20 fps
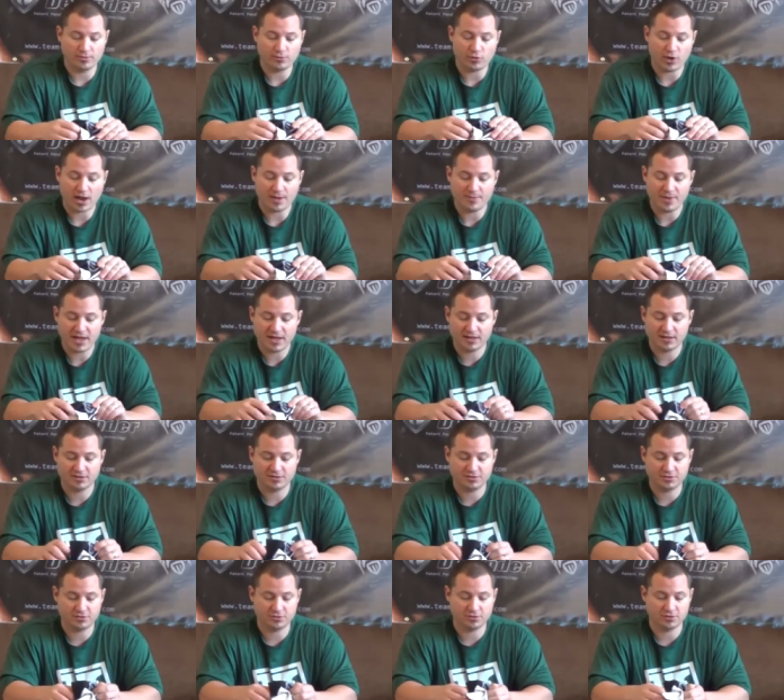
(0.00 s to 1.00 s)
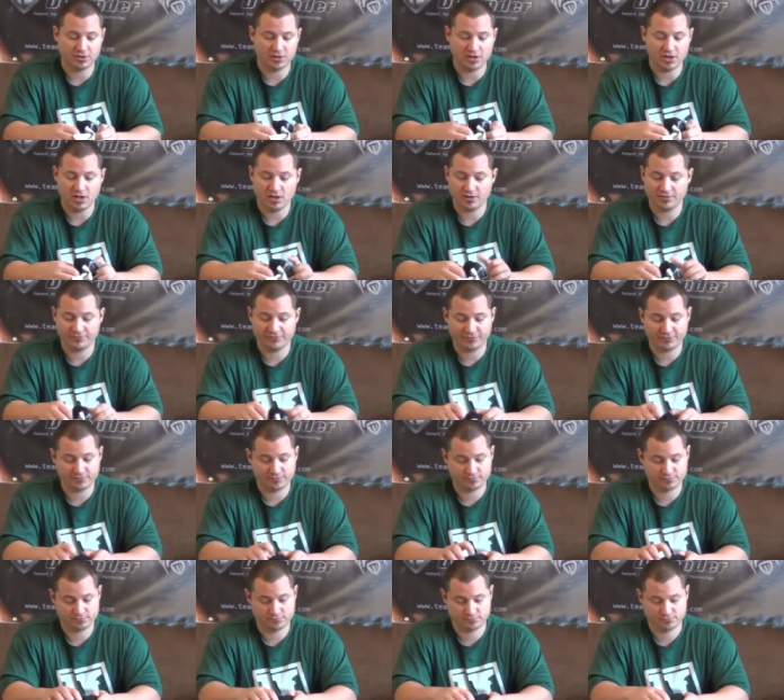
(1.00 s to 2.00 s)
it right back into your glove,
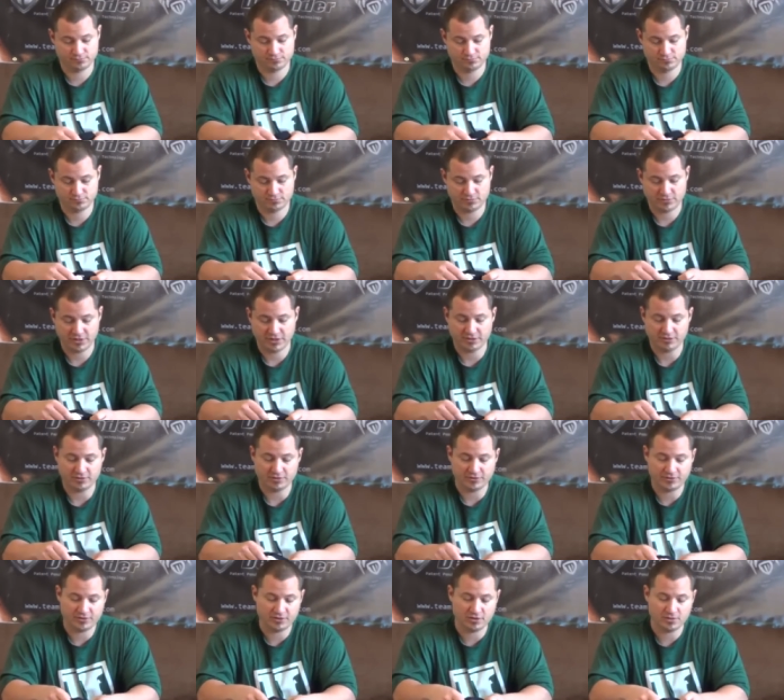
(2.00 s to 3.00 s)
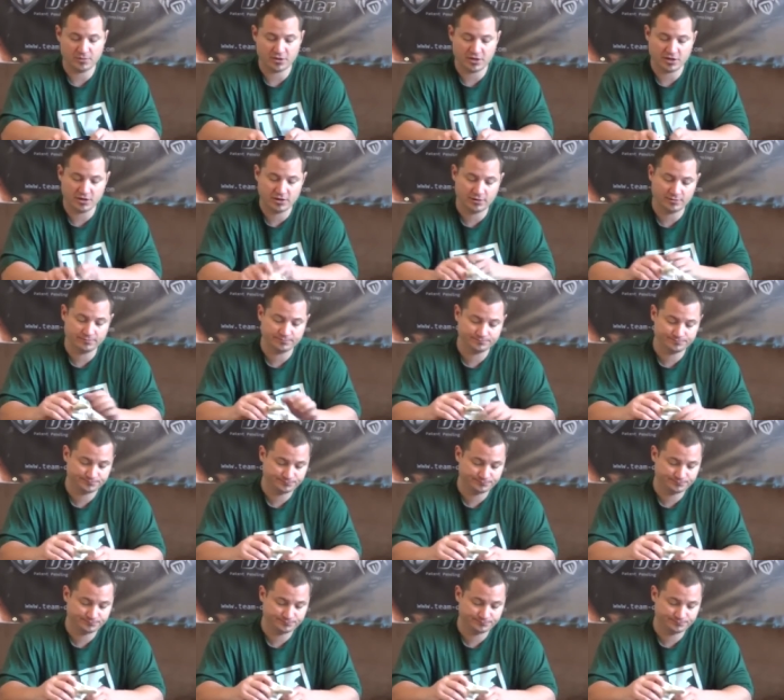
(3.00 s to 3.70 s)
into the thumb area.